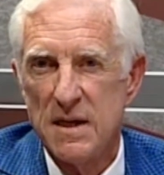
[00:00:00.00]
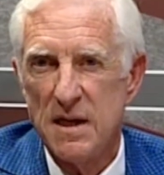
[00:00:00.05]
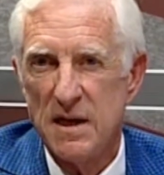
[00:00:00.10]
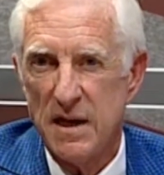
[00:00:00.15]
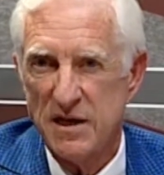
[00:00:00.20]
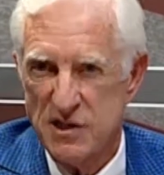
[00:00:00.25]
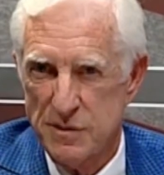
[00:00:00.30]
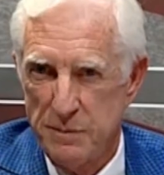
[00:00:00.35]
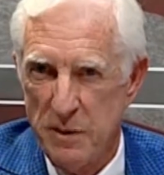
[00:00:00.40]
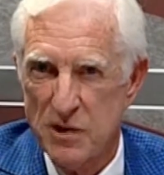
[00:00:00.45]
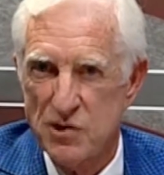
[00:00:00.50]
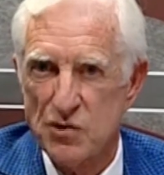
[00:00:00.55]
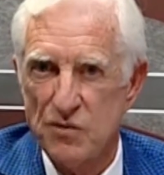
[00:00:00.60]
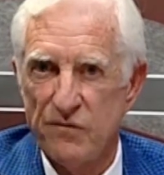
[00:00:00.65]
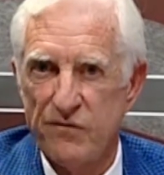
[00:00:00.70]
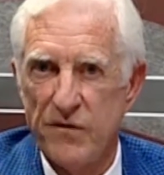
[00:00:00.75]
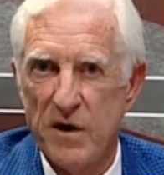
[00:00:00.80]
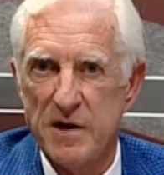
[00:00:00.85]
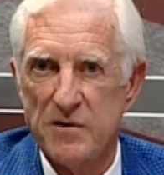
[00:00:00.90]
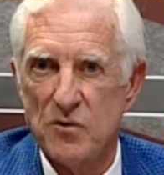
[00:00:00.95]
a special
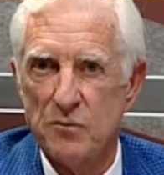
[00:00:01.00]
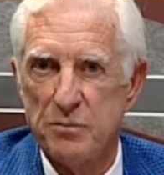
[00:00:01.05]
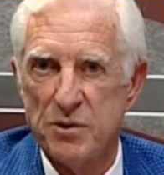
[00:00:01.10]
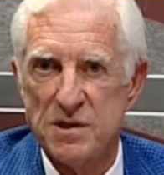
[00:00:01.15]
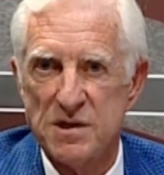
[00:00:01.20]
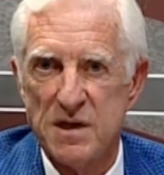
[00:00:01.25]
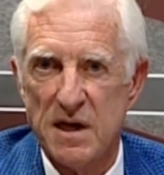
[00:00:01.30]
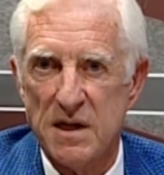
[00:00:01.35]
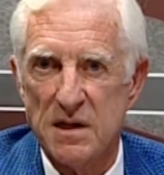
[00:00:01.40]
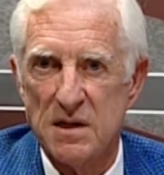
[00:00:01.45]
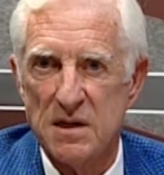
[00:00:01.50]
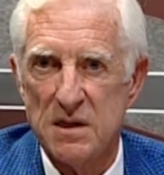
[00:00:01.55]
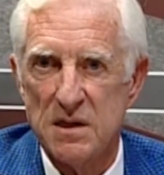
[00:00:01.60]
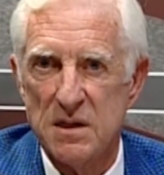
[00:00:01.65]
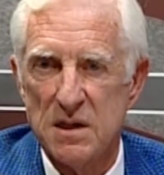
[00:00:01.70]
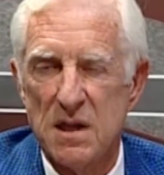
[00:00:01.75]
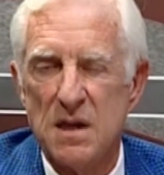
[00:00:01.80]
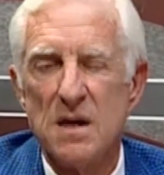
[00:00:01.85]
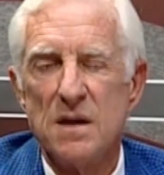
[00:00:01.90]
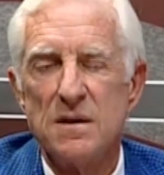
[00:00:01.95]
fund will protect it.
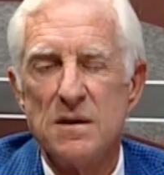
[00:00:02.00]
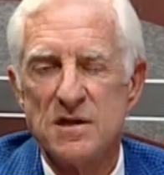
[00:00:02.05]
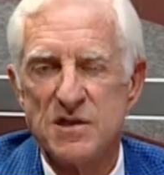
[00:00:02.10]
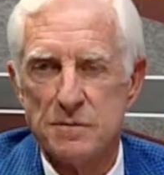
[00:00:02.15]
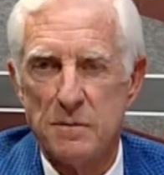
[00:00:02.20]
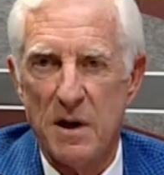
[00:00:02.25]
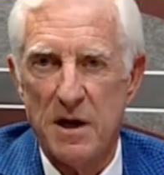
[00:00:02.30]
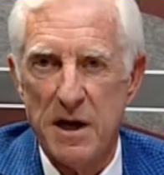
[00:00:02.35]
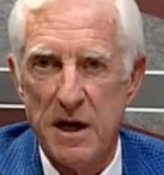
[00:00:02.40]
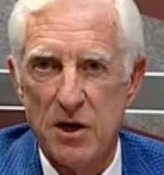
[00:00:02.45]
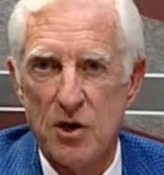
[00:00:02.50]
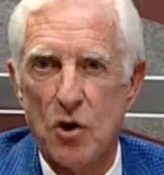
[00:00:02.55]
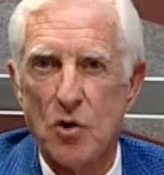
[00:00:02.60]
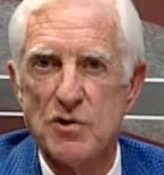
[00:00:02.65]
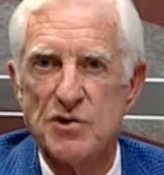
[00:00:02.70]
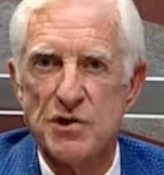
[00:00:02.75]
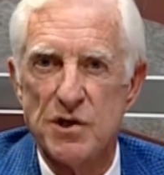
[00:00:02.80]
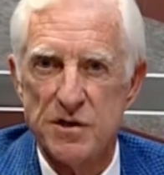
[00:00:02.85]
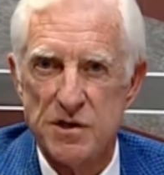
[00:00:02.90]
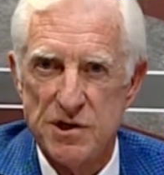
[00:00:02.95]
This money
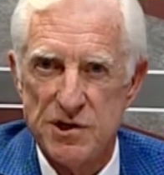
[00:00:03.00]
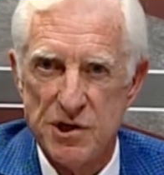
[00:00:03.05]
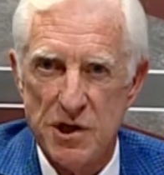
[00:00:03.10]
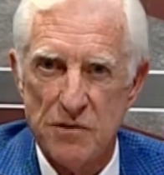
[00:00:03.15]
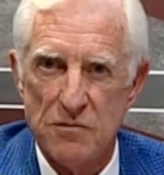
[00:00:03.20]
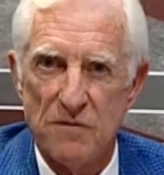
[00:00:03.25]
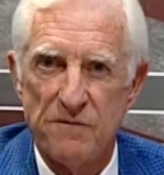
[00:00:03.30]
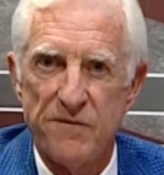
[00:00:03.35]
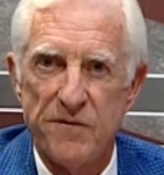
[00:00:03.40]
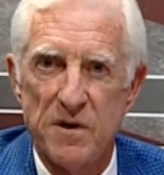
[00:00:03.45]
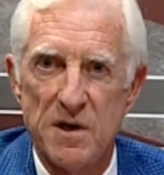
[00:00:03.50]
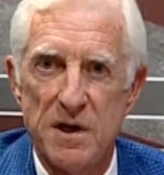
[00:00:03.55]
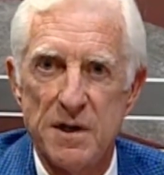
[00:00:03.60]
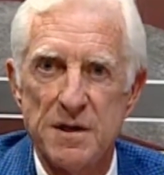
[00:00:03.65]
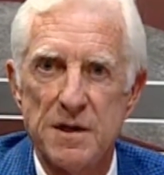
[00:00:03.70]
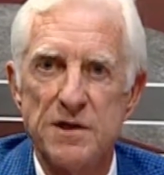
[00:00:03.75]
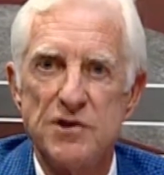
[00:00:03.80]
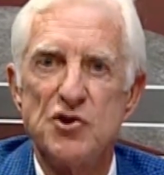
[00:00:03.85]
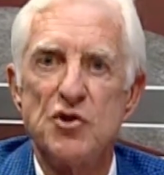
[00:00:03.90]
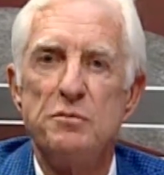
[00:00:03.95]
goes to the general
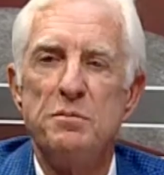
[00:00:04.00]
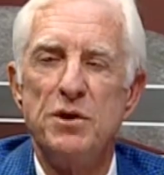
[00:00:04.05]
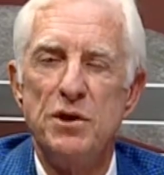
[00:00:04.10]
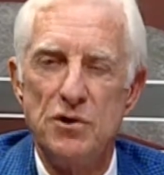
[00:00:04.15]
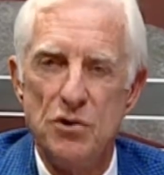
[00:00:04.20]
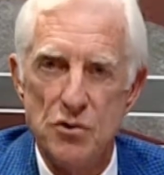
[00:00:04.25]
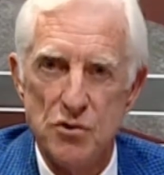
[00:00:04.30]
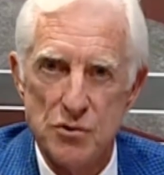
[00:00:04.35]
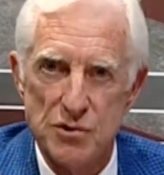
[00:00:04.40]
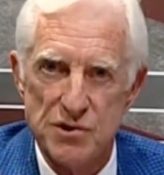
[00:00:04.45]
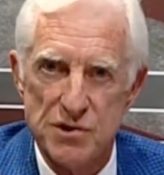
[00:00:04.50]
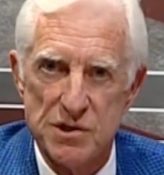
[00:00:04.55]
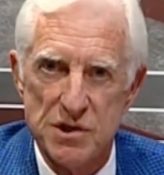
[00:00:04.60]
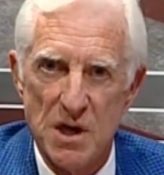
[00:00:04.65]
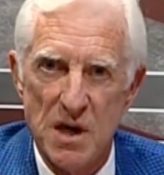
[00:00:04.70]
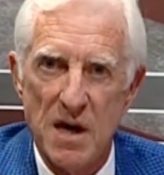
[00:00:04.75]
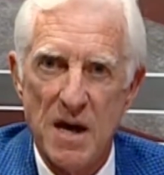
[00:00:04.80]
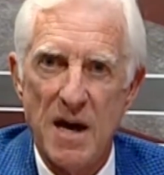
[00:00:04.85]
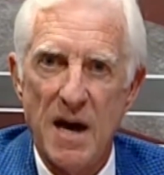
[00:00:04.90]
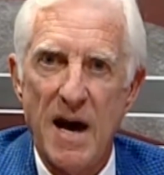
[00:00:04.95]
fund to be used
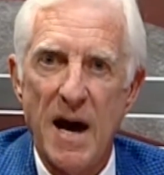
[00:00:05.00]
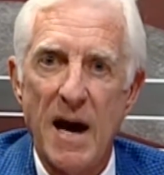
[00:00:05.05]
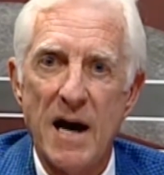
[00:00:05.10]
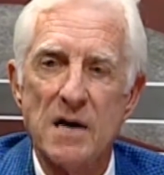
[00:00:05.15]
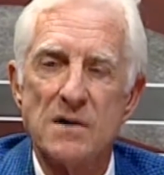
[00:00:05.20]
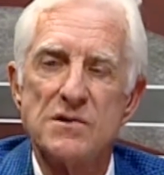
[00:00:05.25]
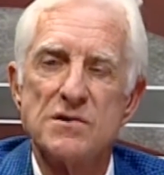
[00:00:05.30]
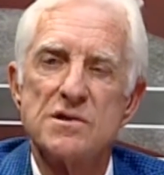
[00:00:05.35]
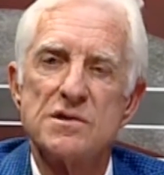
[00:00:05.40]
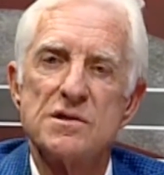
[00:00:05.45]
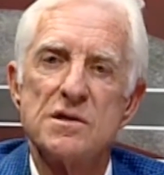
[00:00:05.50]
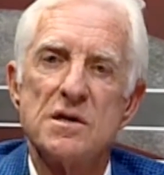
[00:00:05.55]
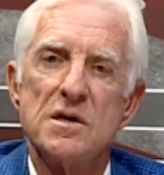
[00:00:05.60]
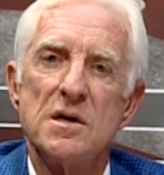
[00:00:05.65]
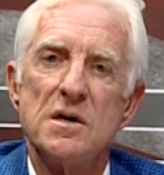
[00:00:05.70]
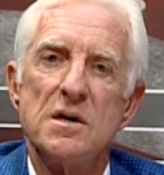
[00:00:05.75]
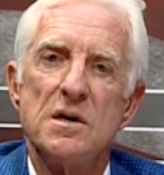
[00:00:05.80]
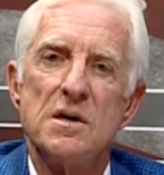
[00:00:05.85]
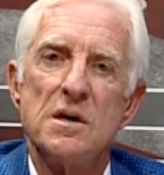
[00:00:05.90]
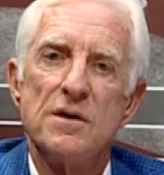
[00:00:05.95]
as
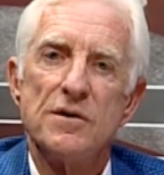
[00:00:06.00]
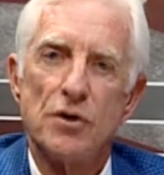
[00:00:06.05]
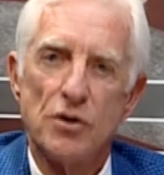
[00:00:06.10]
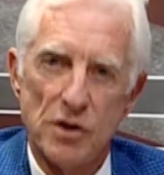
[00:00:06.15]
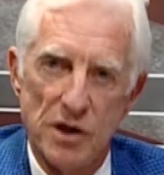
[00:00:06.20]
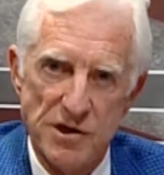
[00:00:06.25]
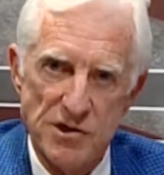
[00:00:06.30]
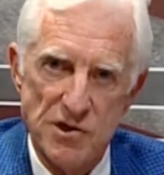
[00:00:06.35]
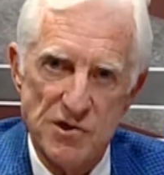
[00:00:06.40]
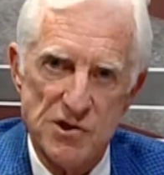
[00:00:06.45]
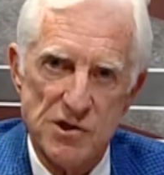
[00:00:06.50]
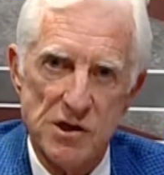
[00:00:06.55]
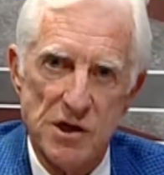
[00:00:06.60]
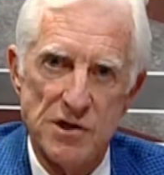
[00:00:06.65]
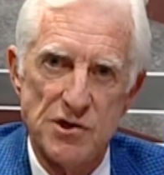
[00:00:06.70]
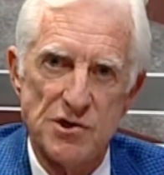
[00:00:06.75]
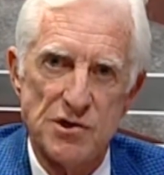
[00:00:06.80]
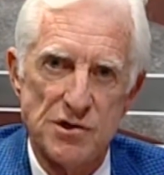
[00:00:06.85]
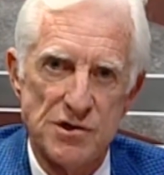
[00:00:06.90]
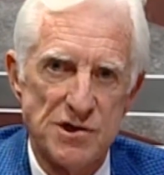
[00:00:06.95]
the
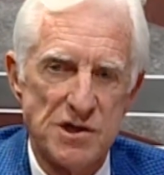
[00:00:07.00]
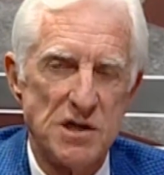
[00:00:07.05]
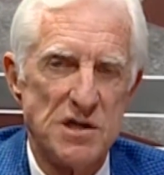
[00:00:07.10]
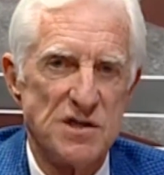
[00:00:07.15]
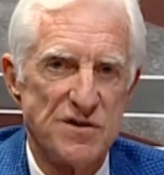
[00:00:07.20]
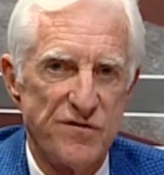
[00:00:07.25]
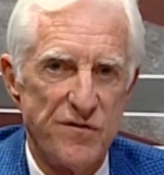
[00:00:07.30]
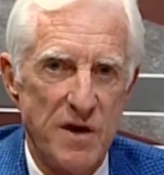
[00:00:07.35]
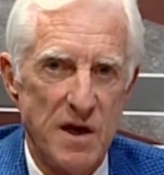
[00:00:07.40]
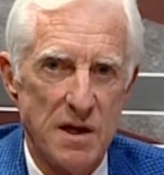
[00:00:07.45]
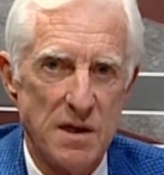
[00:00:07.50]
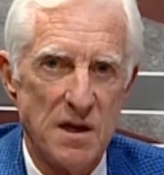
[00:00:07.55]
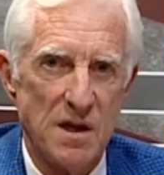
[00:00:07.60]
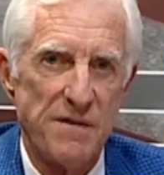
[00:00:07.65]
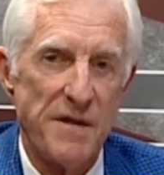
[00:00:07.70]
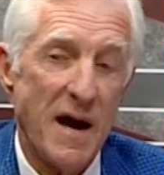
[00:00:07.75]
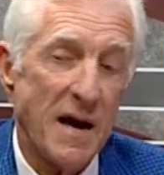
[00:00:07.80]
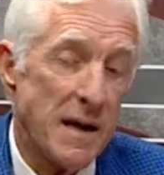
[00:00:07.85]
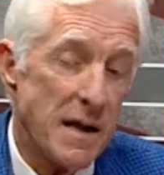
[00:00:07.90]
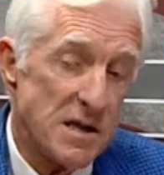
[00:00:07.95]
legislature sees fit.
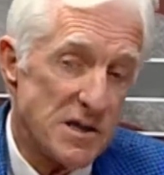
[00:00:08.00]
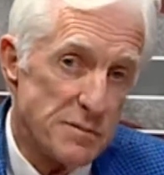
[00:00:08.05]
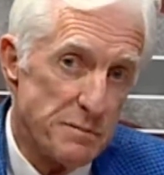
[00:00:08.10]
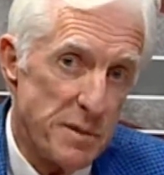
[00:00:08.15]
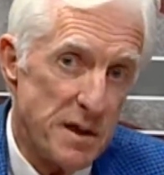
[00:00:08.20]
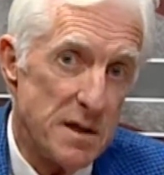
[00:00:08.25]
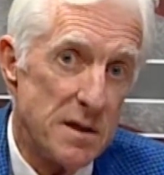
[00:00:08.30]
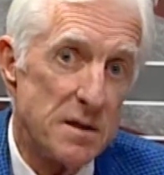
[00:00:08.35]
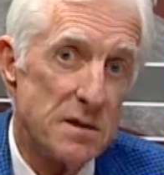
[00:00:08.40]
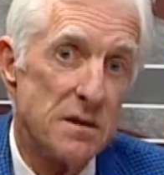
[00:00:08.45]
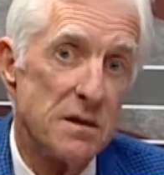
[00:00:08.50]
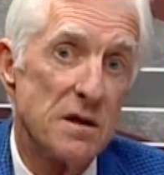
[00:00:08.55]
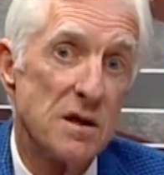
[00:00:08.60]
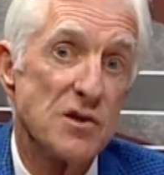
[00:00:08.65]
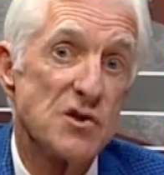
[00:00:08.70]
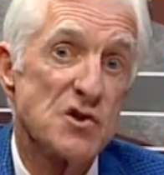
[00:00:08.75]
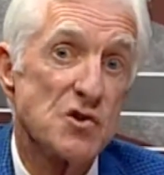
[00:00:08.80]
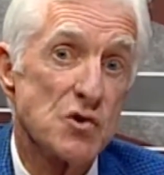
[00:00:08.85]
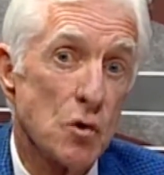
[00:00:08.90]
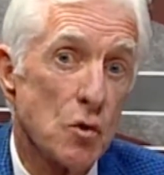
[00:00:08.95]
That has been
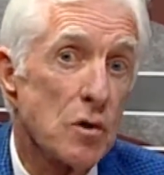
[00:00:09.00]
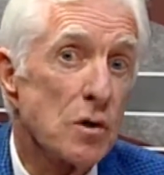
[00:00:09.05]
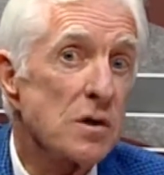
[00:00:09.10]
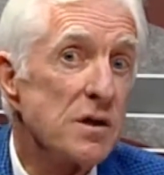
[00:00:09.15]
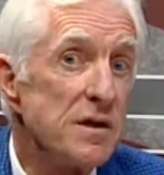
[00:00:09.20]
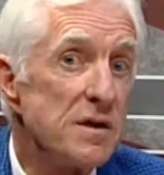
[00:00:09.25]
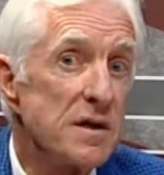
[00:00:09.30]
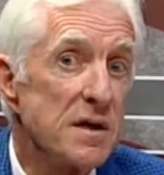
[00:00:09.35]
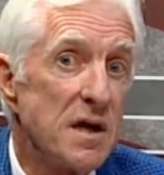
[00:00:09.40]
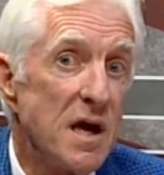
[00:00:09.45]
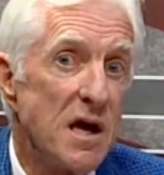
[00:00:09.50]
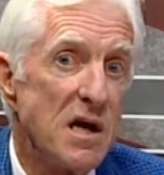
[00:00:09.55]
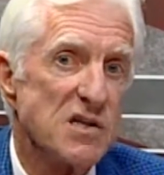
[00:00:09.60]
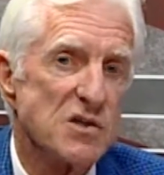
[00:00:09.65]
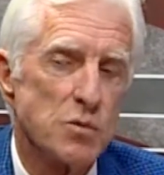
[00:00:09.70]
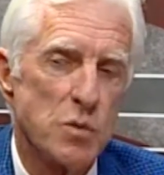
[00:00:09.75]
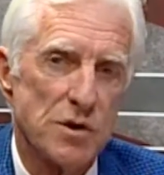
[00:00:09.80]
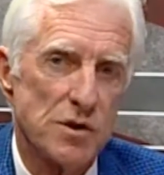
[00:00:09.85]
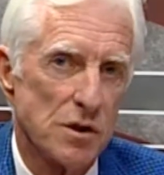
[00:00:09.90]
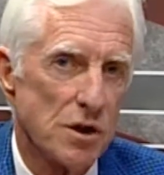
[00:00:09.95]
historically the
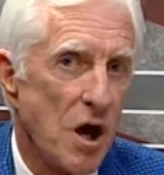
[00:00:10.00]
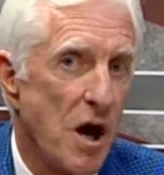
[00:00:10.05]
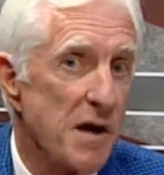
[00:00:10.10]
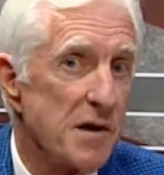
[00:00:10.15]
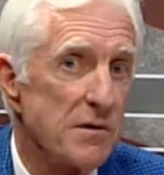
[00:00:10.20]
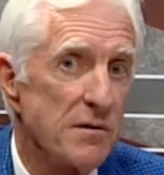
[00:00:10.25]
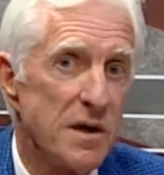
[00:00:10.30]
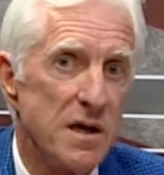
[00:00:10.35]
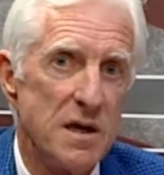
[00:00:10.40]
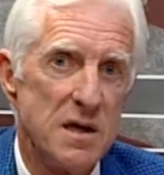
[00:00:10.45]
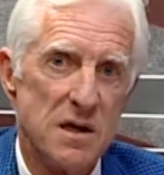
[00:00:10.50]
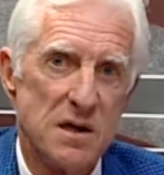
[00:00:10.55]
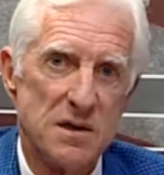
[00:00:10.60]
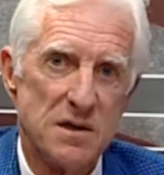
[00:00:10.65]
case with lottery,